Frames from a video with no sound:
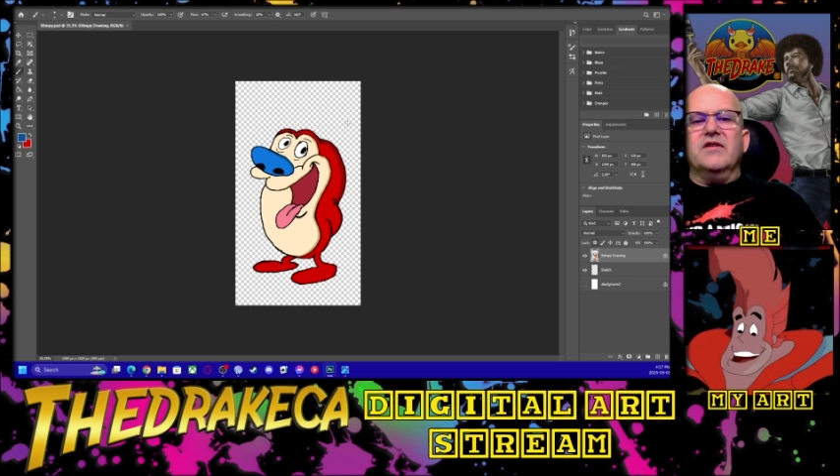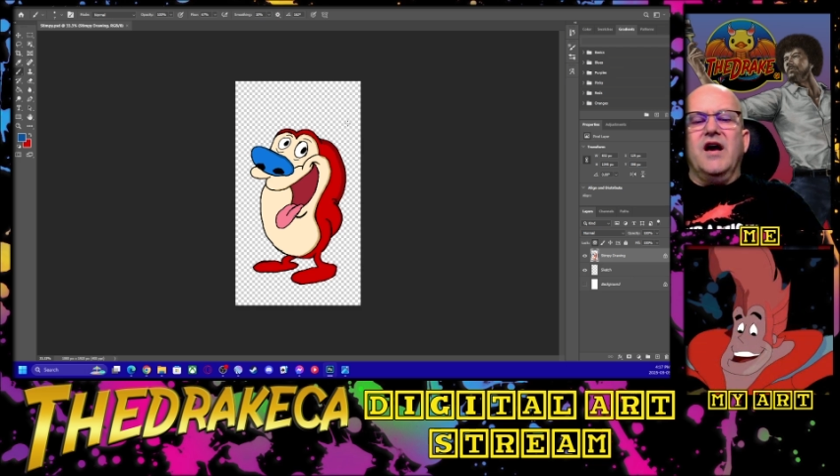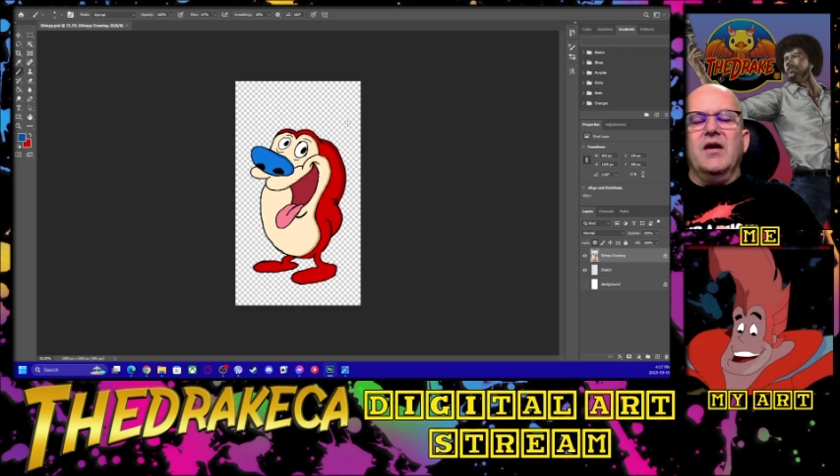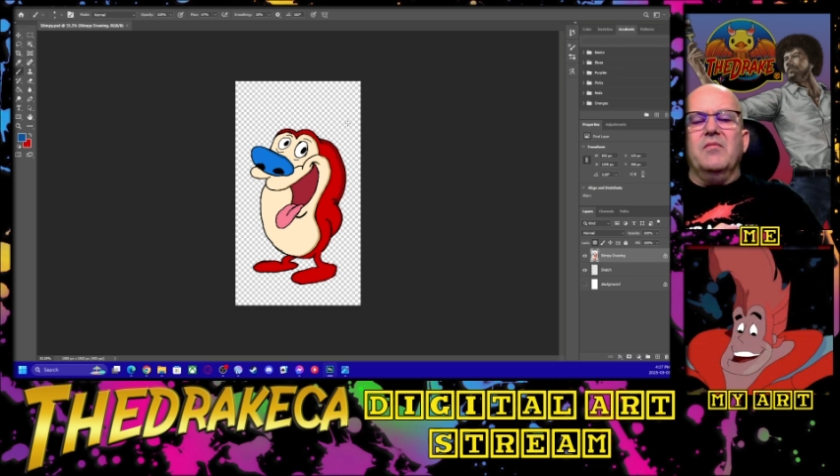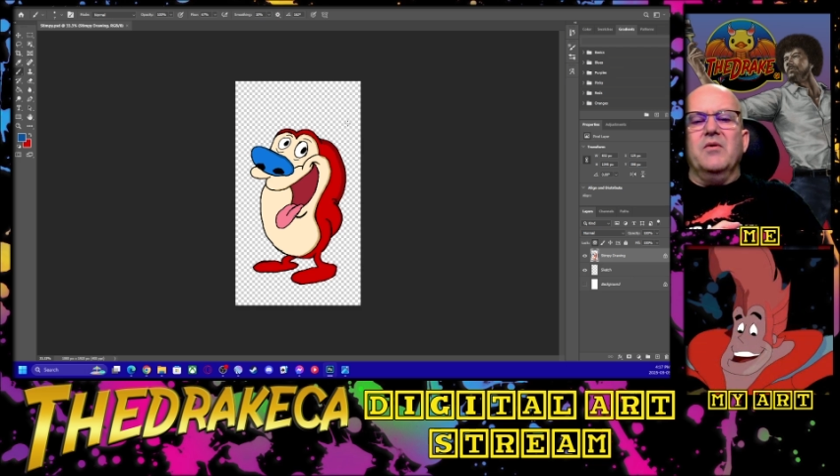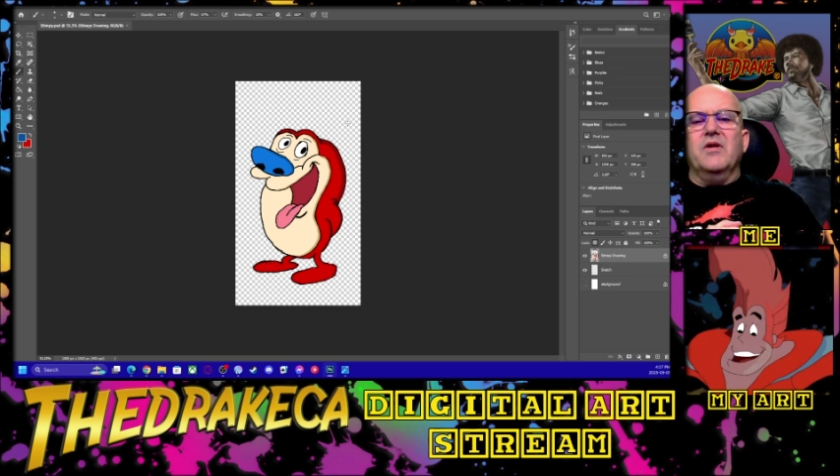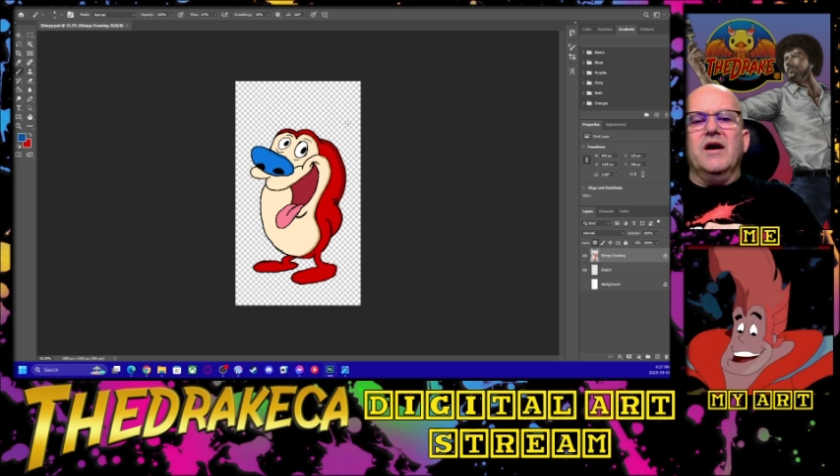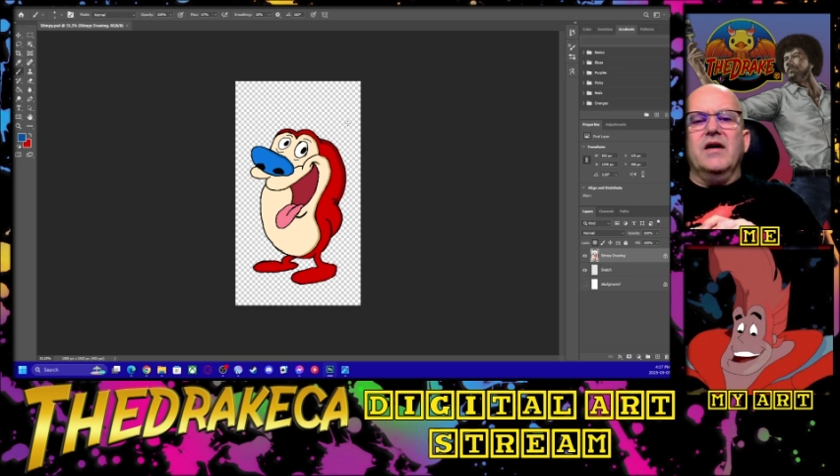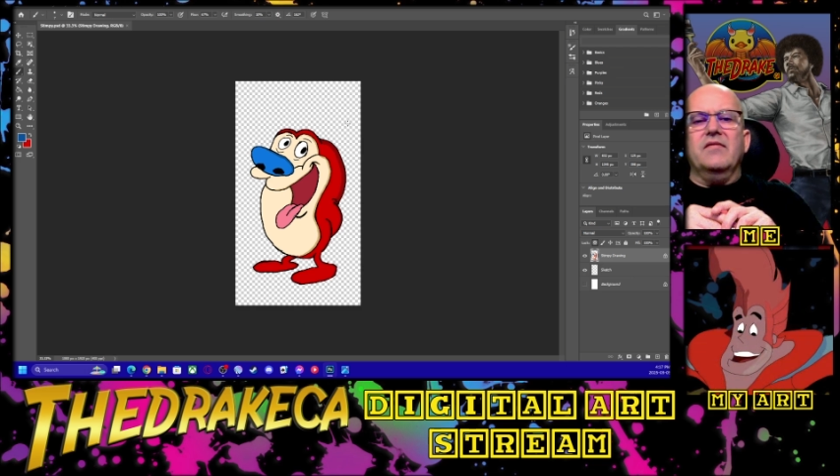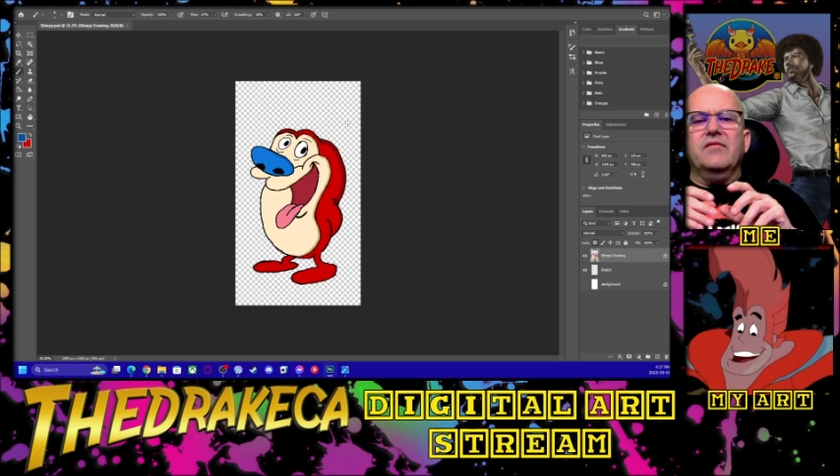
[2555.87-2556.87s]
I will
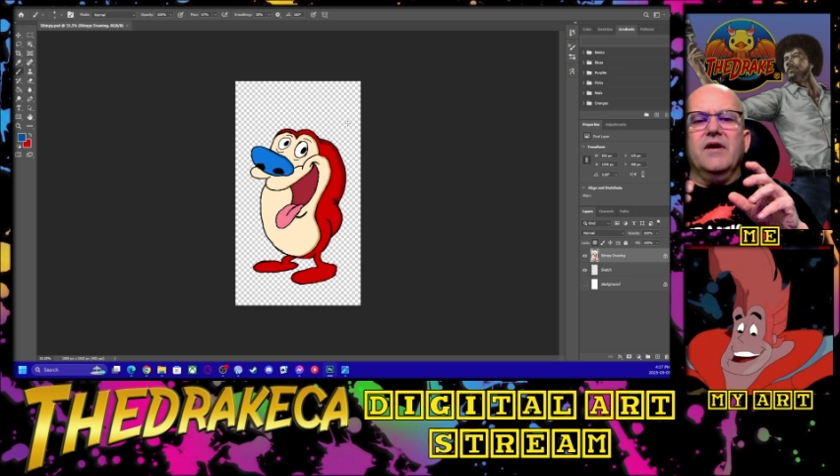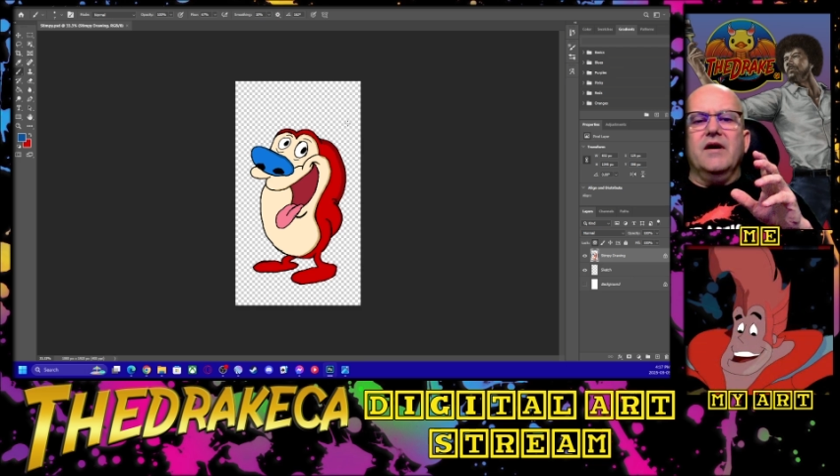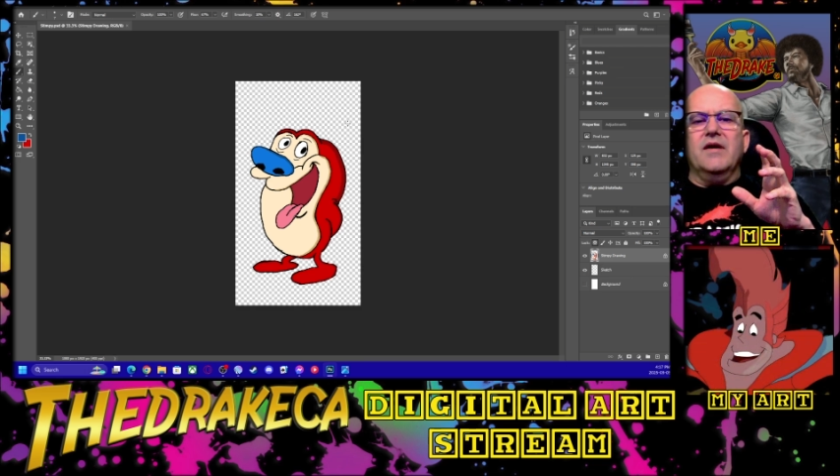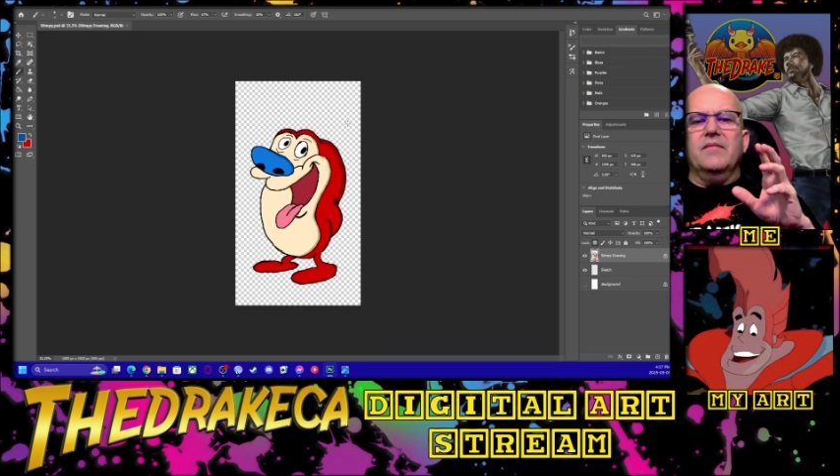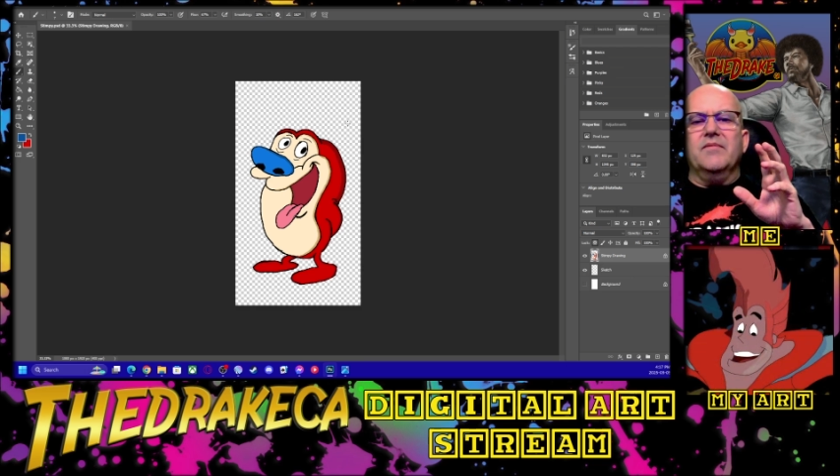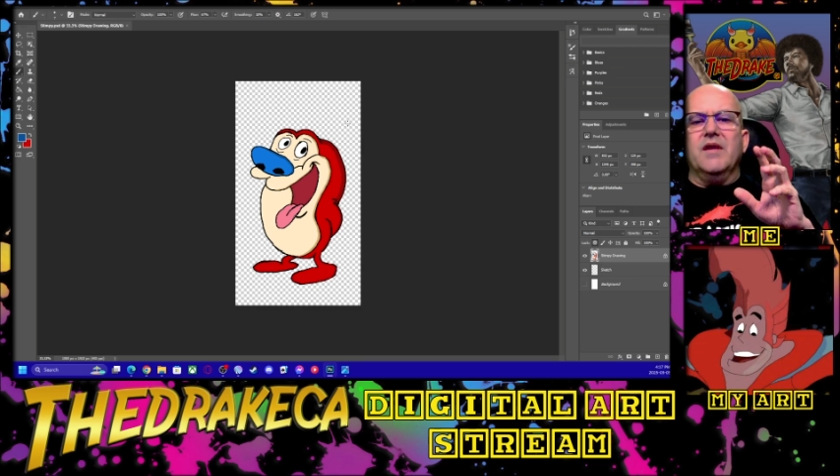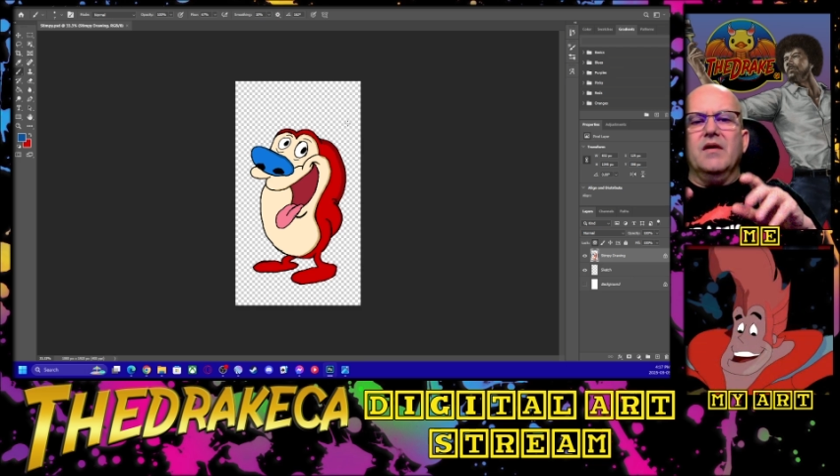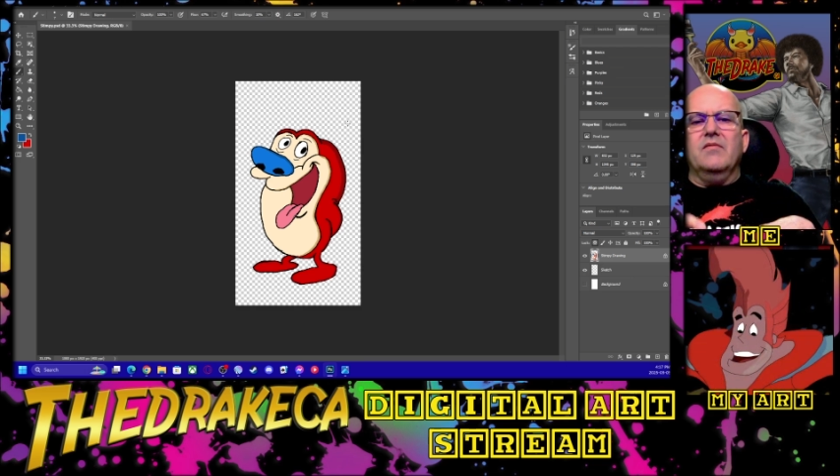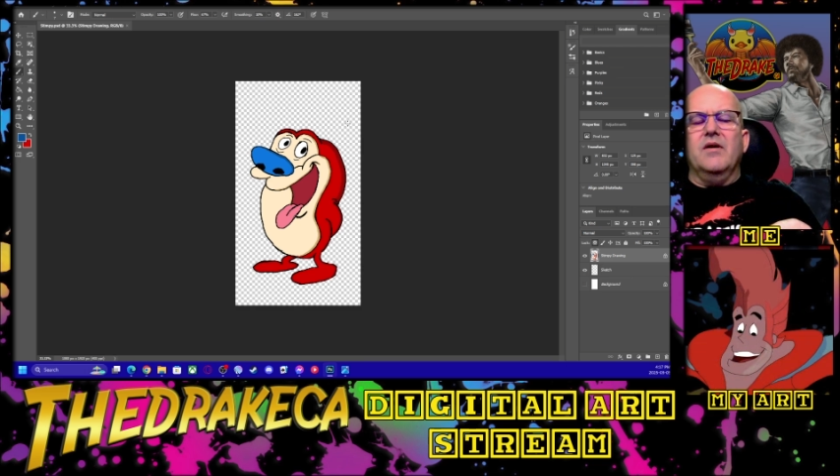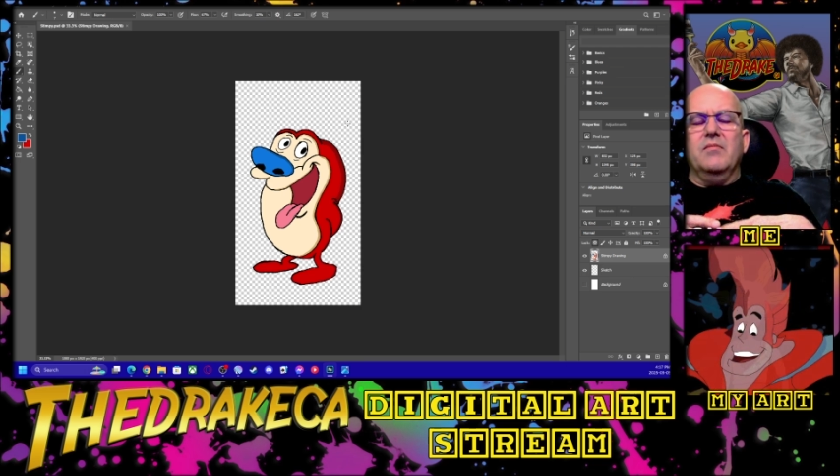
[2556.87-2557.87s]
have, by
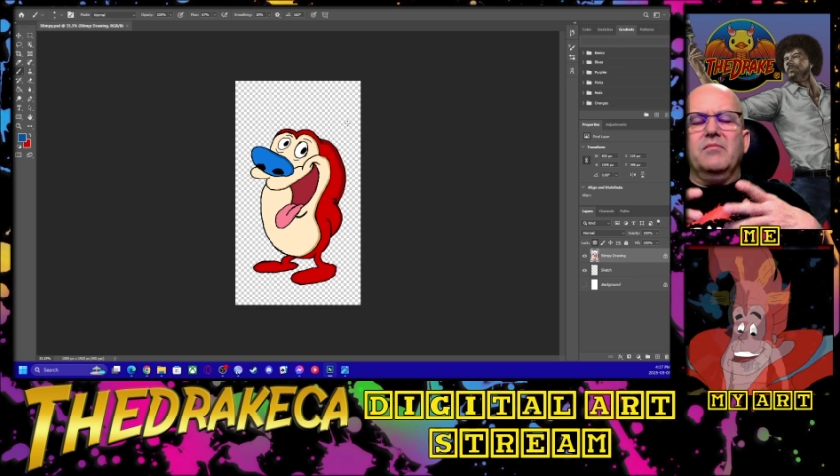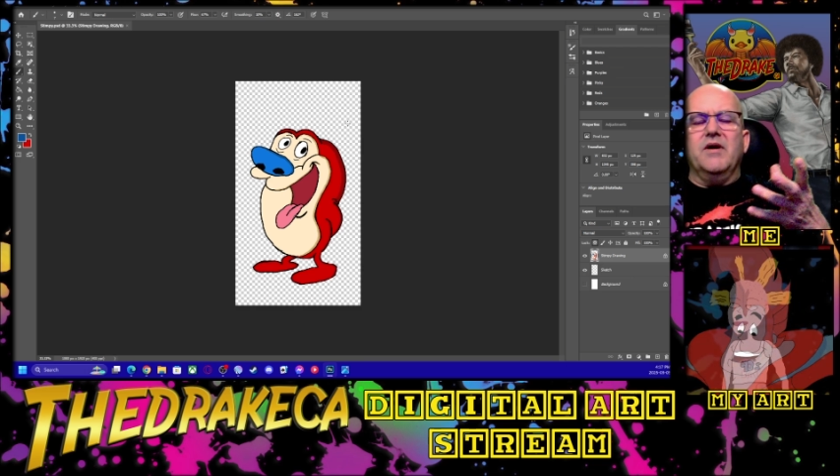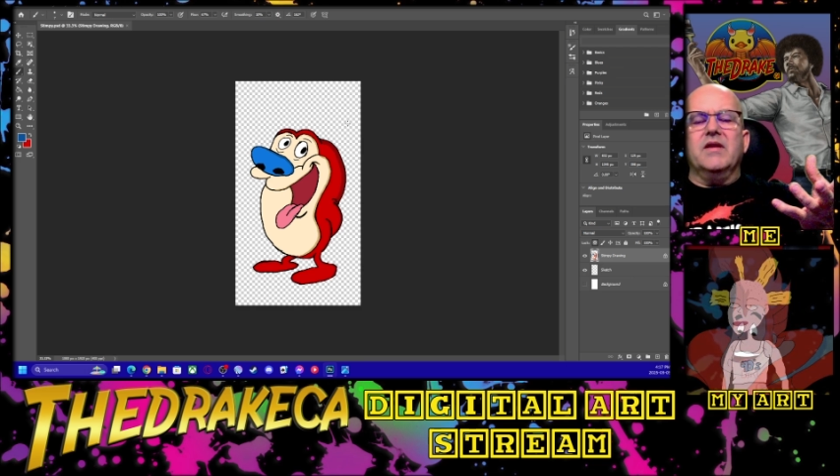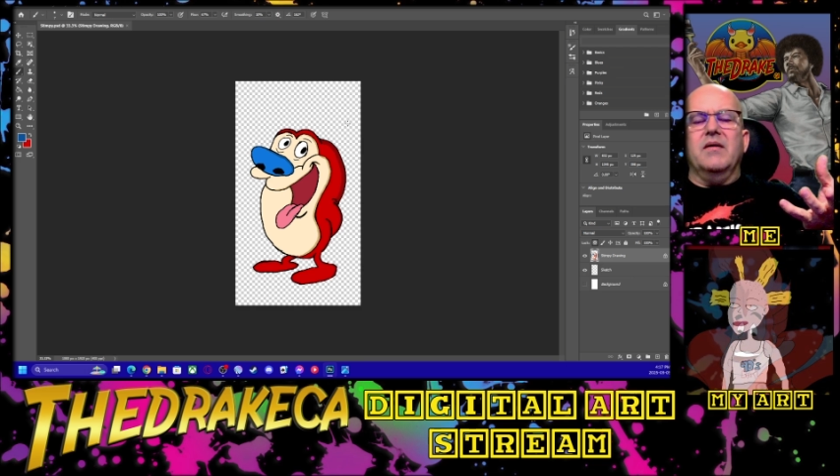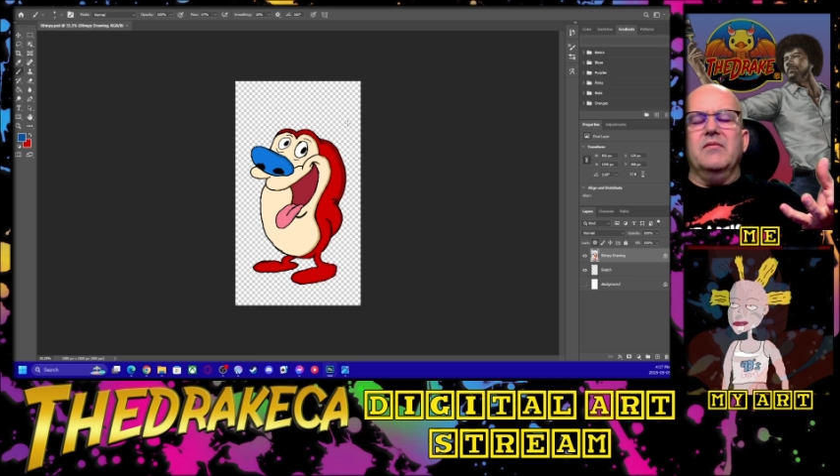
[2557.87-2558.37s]
the time